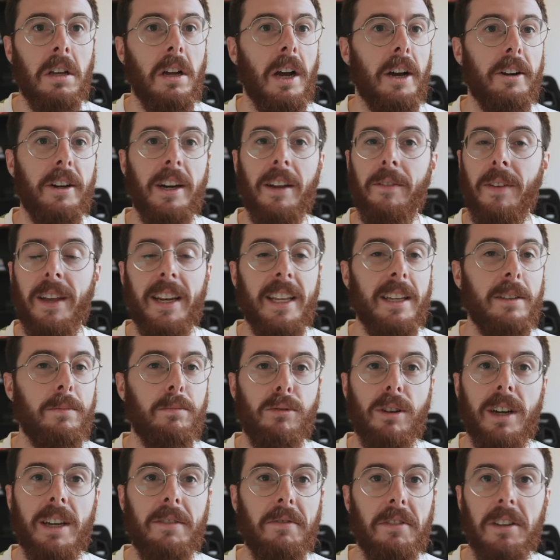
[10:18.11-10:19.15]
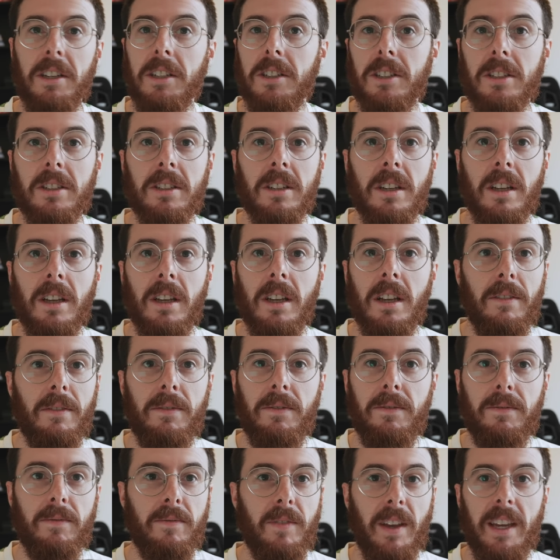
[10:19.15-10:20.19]
I don't have any previous
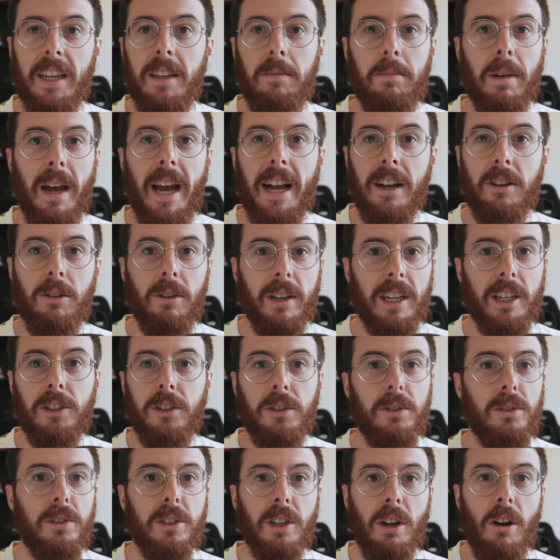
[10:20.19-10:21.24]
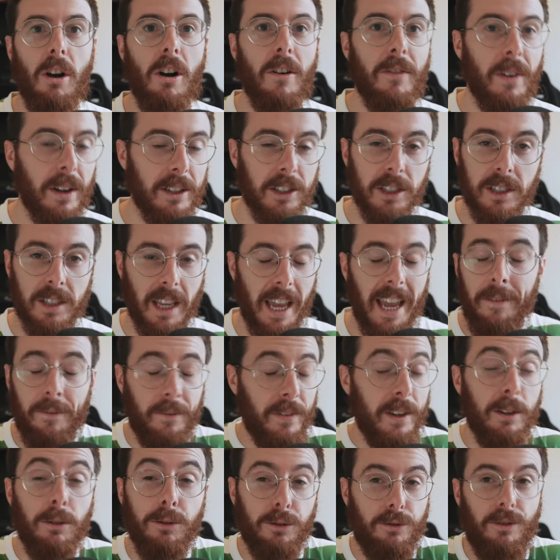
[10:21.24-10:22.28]
feedback or issues to go off. It
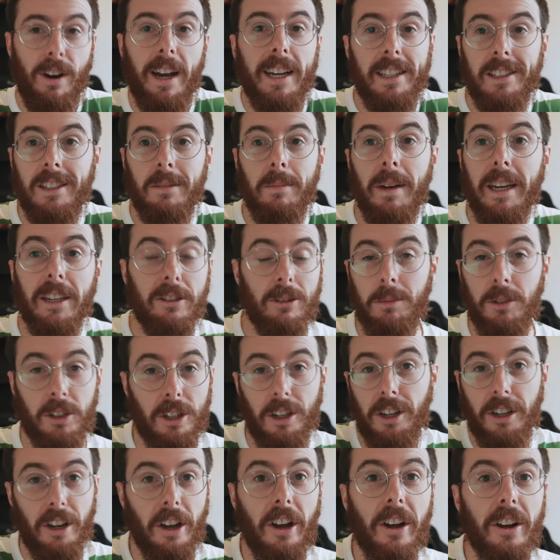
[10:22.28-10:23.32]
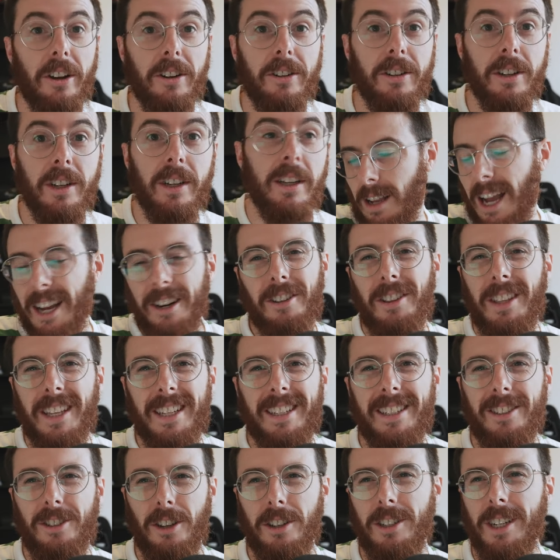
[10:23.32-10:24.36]
feels great to me, so I'm just going to go. I don't
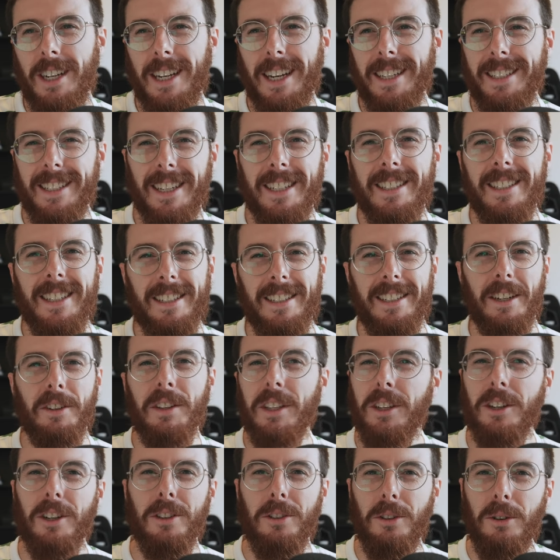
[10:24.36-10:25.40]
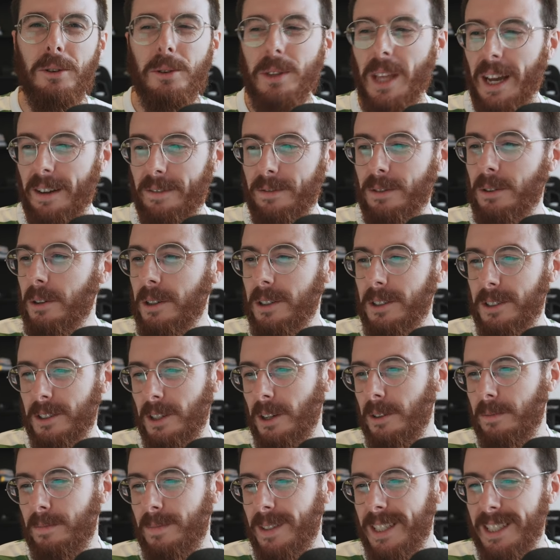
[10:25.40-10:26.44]
think Sergio Garcia is necessarily going to do that for you.
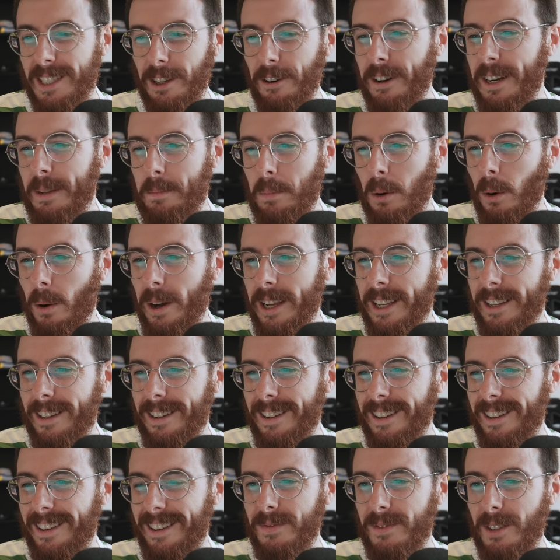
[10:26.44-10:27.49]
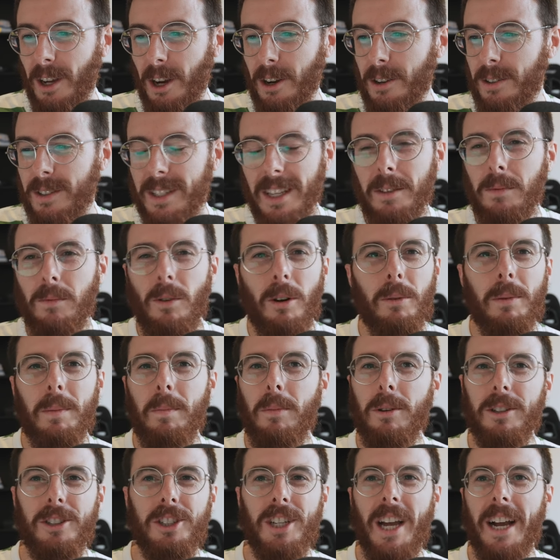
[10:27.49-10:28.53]
So is there any point? No, it's nothing wrong
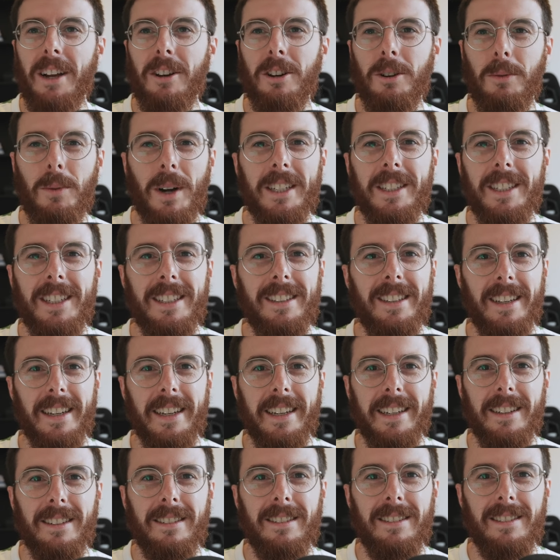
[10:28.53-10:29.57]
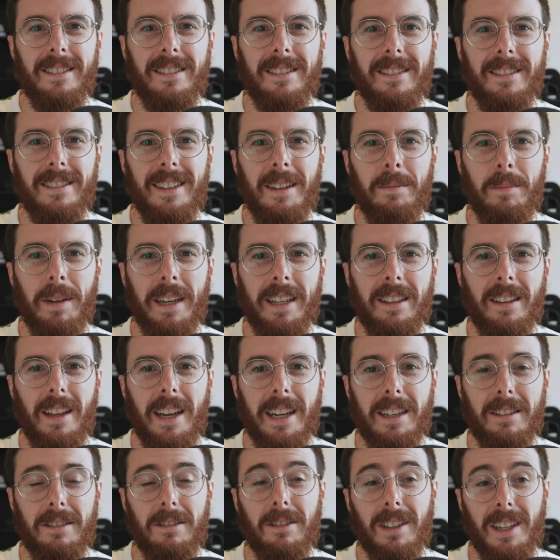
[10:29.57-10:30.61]
with putting Jack on a 1-year deal and being
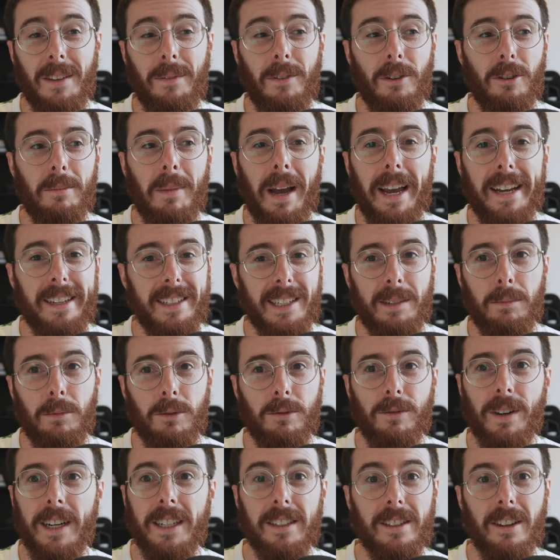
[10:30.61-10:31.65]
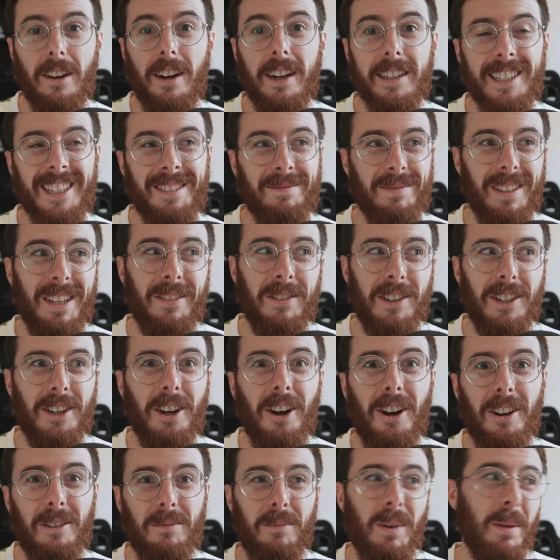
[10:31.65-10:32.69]
like, look, if you're amazing, we'll re-sign you. If you're
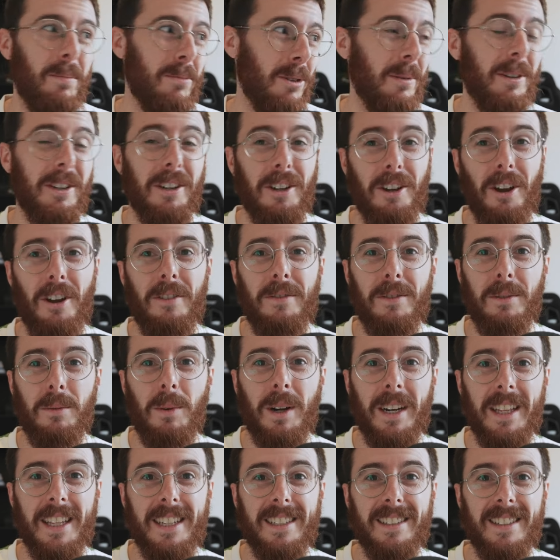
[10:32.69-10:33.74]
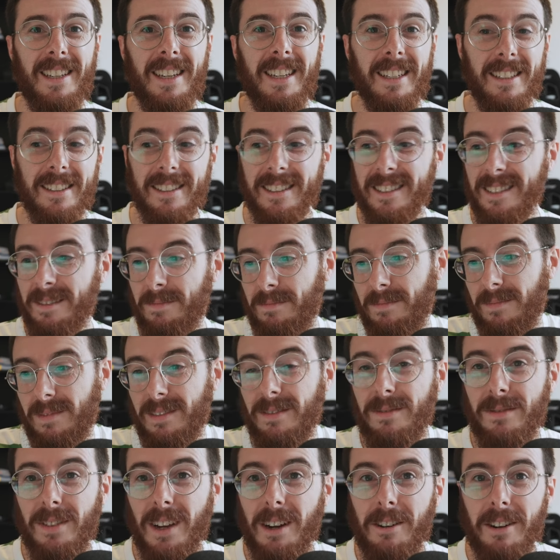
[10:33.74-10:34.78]
not, we're probably going to go for one of these kids.
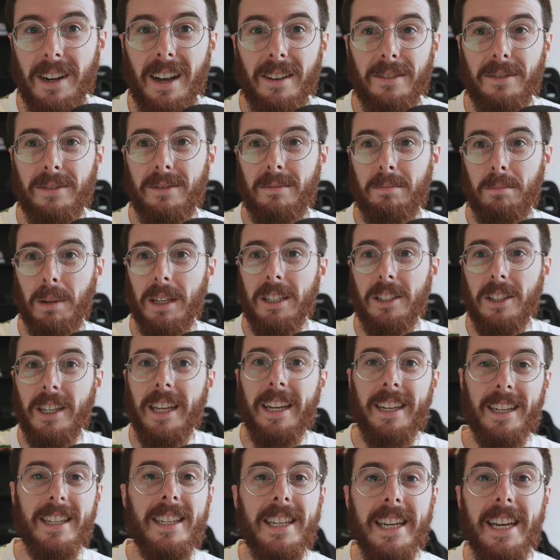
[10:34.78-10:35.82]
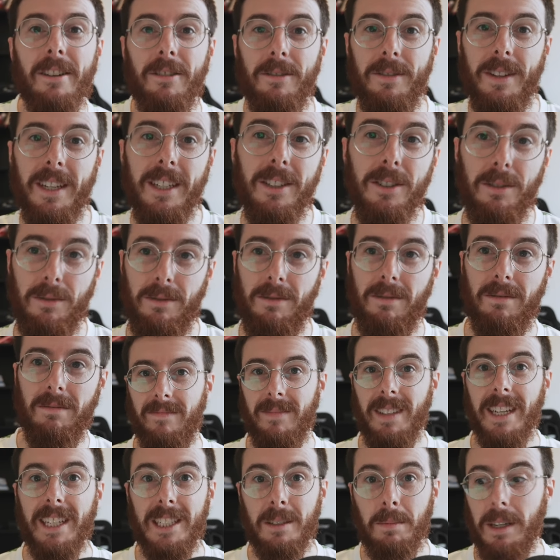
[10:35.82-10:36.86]
Fair enough. But you're getting a year of his
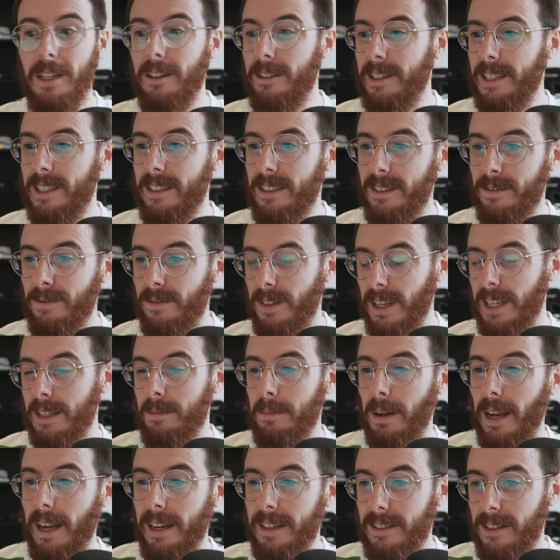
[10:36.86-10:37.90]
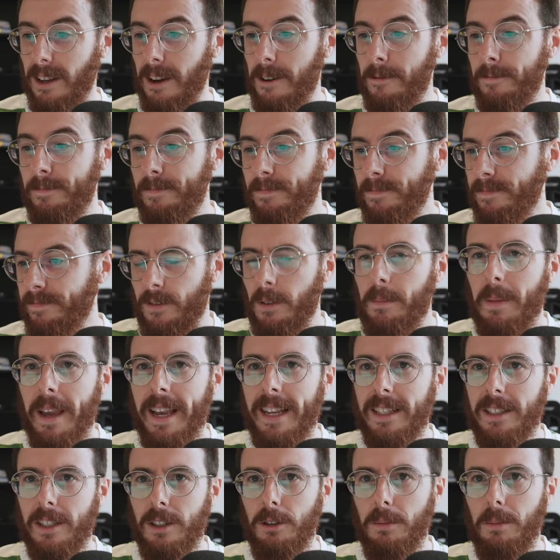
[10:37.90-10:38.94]
experience and feedback. So for
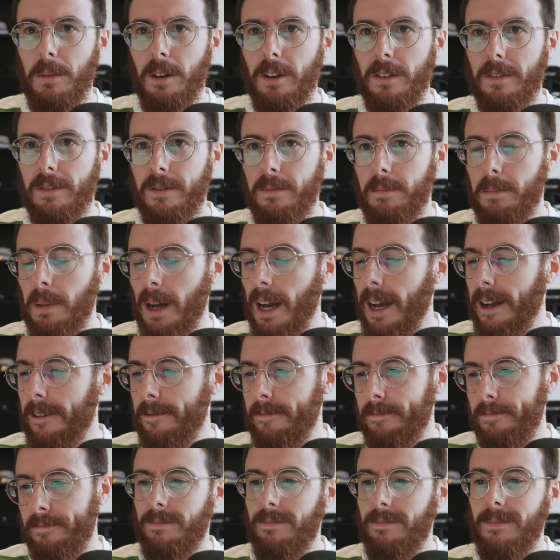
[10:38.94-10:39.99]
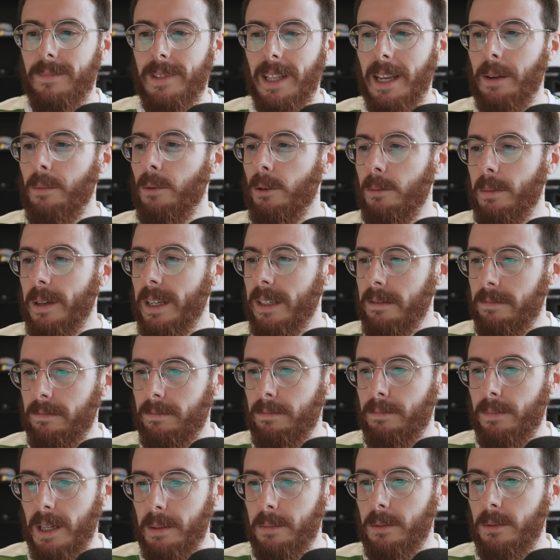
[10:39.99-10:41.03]
me, it's a good move, but there will be
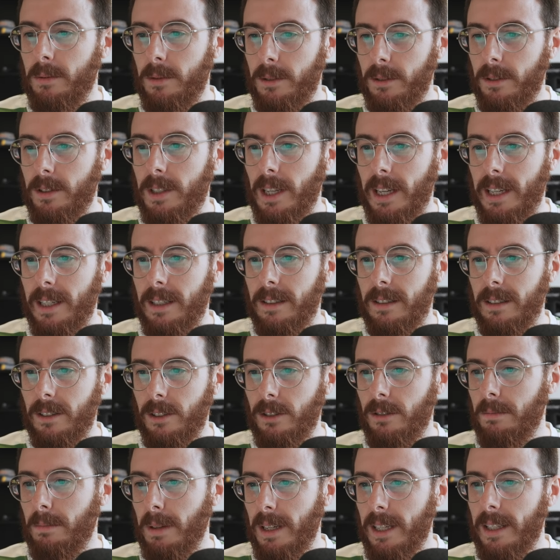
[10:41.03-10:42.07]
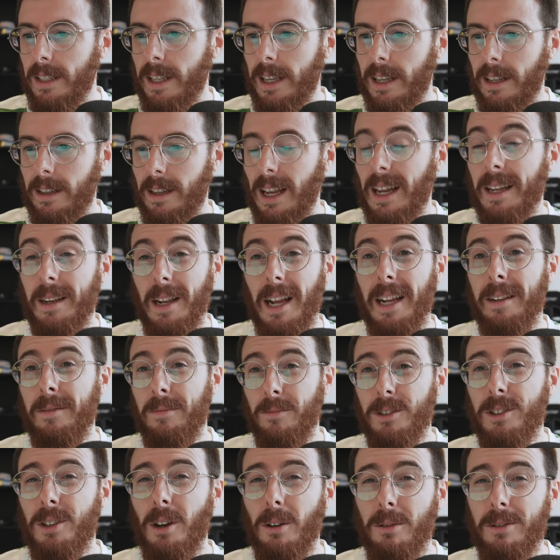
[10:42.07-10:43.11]
people who say you shouldn't be there. And
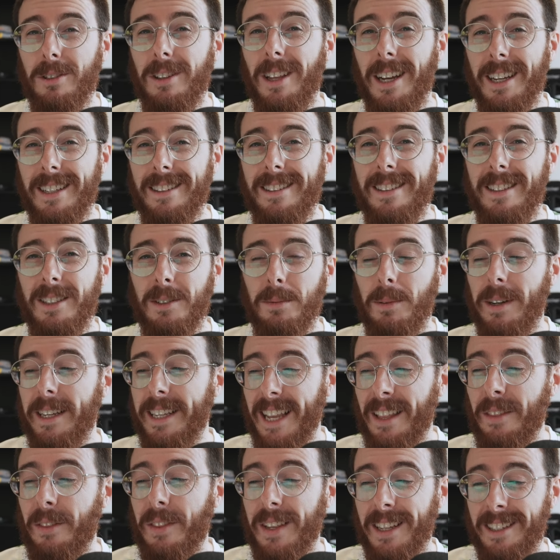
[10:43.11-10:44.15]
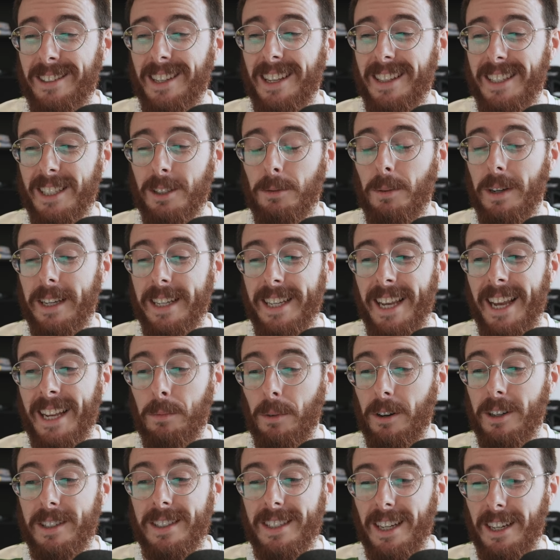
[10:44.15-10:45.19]
results like this weekend, things like this weekend
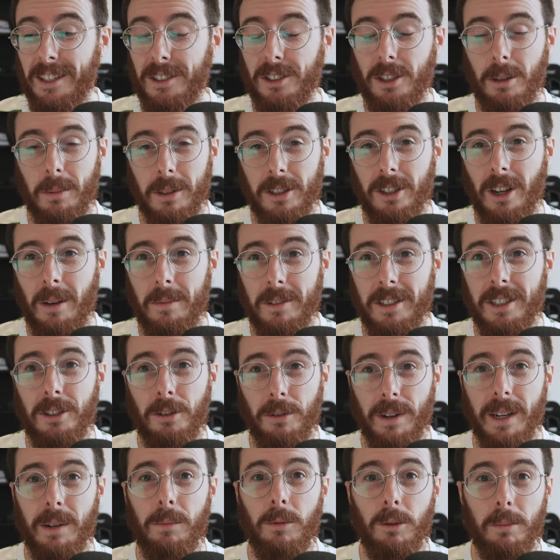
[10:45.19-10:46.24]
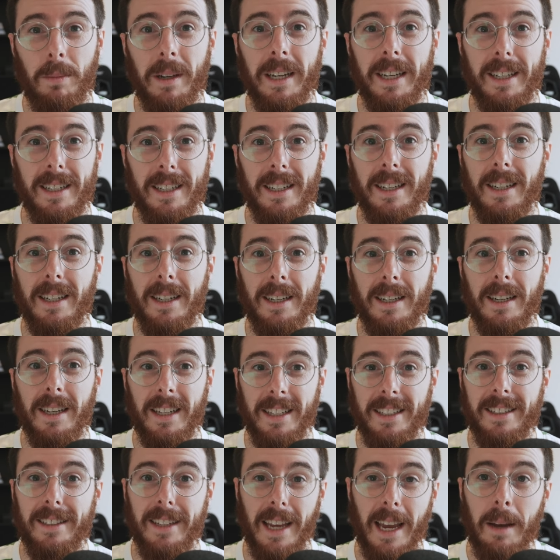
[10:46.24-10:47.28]
where he's done it so many times in his career will be an
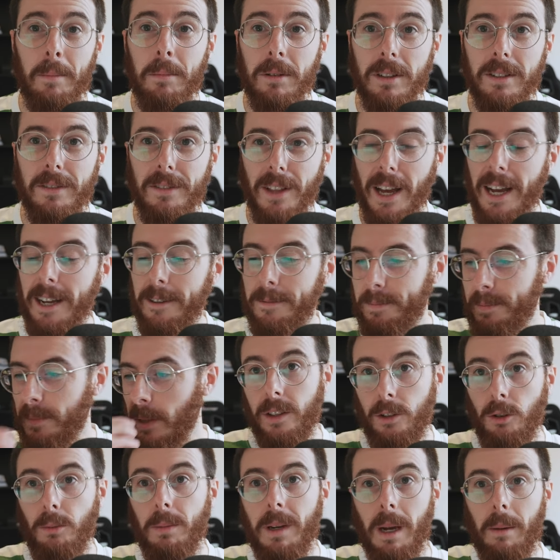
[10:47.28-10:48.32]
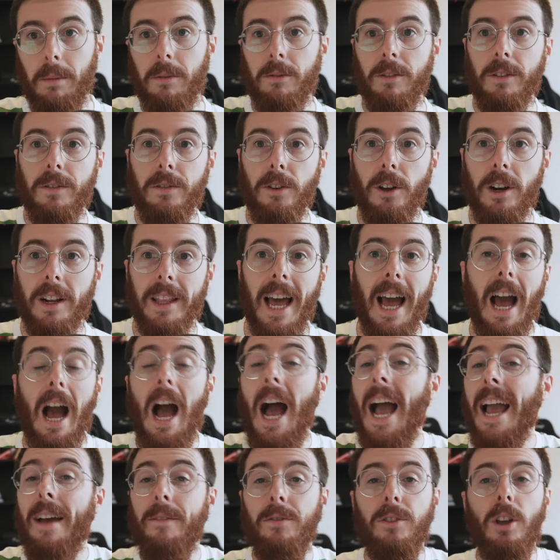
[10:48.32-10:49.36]
example of that. You'll be able to refer to that.
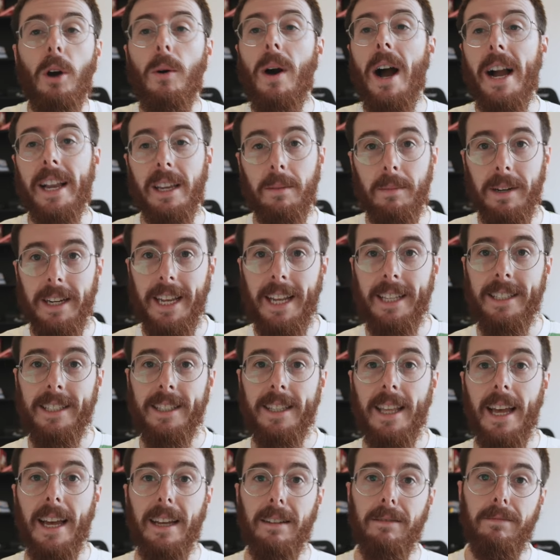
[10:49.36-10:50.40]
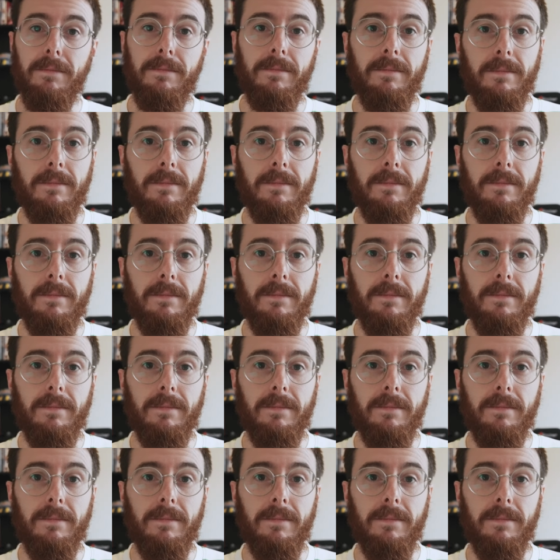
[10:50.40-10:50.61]
I have no argument against that.